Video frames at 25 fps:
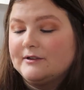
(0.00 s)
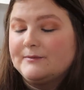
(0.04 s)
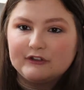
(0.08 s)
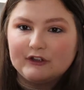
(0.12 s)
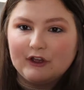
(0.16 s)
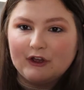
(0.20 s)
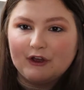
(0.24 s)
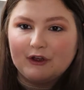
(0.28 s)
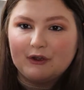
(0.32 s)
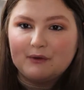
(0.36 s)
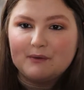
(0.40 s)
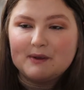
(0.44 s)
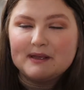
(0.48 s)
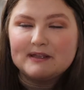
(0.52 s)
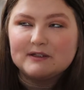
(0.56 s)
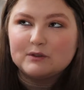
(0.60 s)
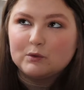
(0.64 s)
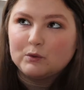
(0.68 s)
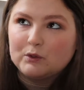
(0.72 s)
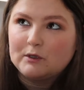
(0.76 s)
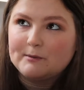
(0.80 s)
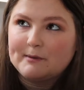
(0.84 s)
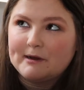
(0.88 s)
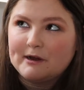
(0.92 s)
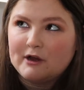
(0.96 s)
So it's
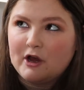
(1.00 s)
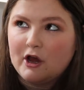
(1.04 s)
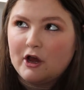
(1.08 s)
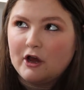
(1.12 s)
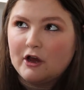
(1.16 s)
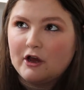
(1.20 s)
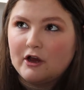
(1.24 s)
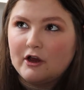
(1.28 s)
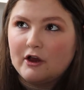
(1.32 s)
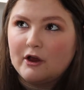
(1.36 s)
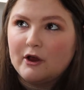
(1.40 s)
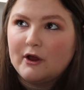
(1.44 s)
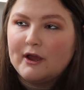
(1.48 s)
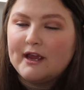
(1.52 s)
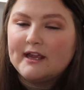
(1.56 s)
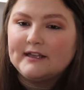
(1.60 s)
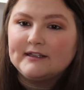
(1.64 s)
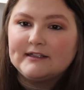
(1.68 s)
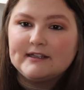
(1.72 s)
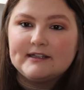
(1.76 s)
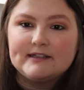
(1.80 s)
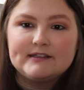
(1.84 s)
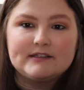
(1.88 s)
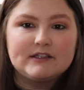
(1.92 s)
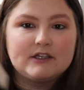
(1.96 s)
all about her
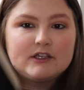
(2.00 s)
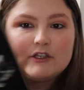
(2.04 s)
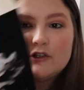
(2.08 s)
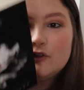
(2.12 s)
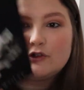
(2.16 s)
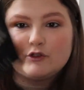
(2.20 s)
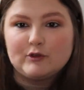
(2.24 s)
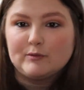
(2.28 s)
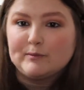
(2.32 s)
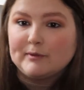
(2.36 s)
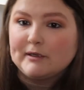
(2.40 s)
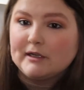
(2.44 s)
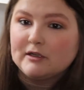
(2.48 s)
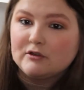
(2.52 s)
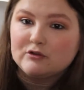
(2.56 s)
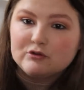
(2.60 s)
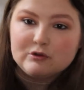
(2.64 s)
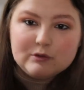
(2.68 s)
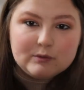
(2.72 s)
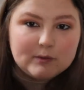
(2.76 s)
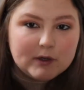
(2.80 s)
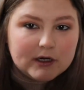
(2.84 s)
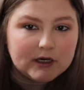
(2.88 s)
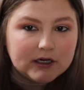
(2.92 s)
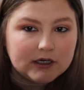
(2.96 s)
in this like
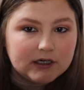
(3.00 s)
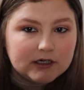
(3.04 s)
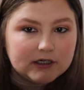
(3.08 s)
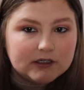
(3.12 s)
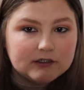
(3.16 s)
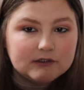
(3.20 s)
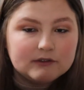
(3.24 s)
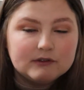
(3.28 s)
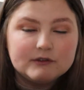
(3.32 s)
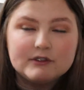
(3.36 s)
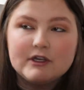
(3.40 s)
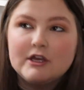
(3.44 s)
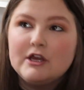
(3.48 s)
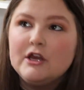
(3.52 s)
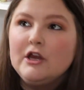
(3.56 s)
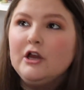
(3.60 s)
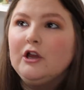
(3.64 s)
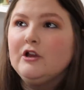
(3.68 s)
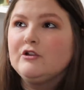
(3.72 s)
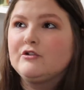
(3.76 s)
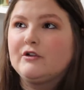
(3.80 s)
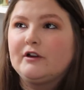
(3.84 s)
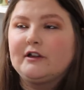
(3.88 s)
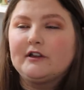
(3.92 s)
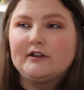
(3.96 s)
supernatural world,
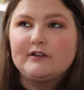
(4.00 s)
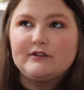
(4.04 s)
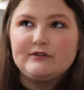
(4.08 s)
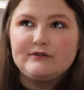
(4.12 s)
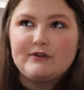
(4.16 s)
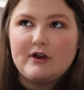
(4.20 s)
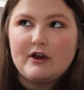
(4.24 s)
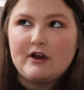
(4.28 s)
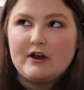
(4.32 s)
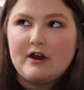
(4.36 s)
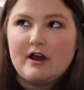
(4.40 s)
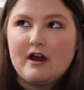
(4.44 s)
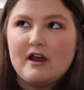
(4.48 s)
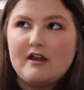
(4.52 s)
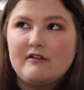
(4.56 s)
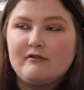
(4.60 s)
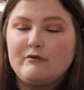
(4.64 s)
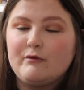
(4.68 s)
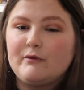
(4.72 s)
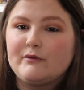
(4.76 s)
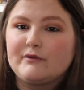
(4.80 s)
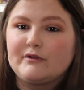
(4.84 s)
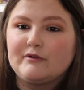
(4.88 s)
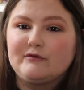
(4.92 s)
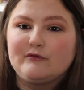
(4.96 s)
trying to survive
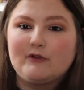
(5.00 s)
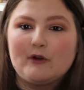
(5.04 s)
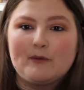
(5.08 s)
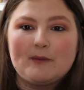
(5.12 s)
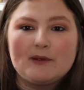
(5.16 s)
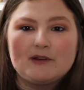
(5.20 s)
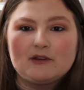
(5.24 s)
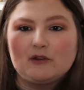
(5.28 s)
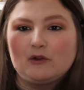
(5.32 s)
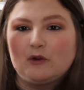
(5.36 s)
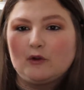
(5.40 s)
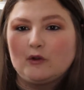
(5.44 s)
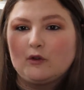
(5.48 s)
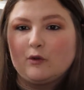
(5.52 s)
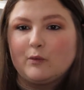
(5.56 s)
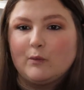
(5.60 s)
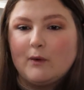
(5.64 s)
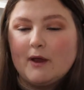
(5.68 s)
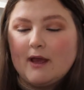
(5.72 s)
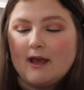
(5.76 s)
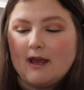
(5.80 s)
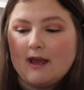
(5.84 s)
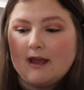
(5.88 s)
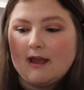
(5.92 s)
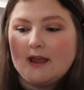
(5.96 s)
with some romance along the
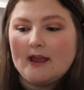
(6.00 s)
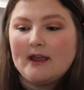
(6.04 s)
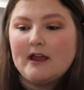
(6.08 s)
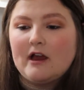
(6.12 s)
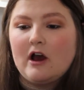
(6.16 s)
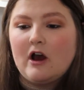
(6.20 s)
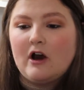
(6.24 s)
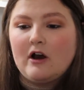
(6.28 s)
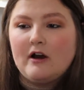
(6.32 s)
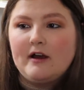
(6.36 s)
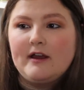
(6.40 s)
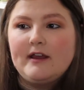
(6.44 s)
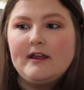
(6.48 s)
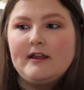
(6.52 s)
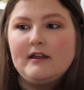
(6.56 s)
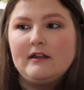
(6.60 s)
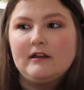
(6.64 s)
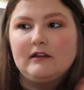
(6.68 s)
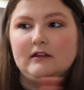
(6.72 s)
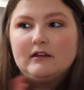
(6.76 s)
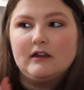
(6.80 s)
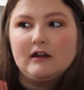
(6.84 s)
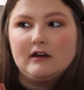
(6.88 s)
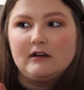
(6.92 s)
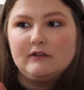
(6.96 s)
way. I
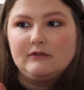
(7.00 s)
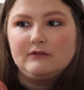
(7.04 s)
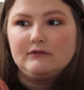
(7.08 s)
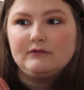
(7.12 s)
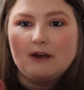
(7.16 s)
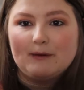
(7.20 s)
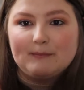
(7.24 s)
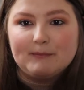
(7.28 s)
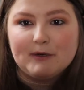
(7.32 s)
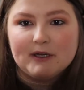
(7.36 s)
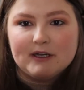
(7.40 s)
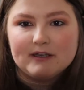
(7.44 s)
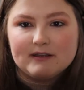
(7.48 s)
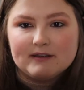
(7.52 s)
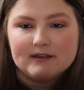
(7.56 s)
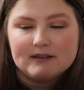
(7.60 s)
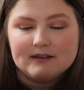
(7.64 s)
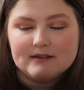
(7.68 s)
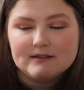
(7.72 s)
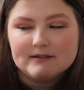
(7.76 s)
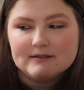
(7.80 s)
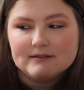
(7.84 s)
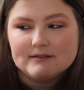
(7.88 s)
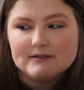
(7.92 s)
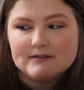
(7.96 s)
love vampire
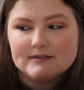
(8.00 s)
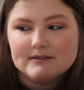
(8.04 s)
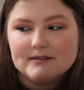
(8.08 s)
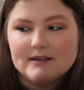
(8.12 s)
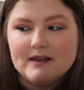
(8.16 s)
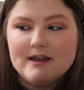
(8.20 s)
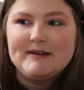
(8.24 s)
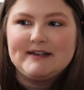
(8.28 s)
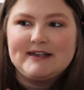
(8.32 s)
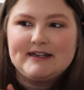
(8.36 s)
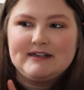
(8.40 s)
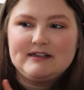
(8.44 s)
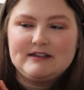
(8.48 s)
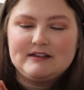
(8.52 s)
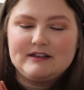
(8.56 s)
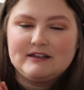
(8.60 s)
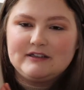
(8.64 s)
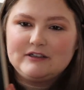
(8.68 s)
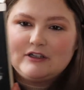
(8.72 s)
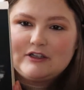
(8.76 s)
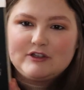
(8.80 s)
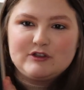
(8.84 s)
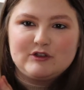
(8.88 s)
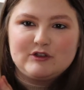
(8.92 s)
things and anything like